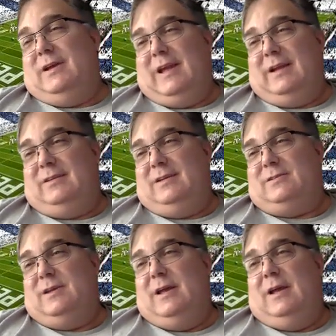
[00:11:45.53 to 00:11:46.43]
get
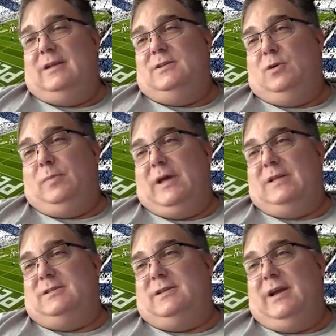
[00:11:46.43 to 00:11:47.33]
this till Penn
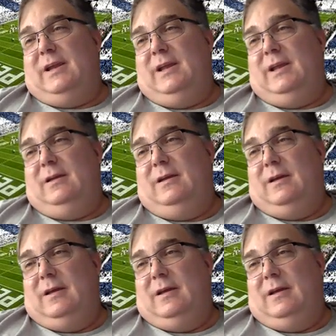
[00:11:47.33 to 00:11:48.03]
State he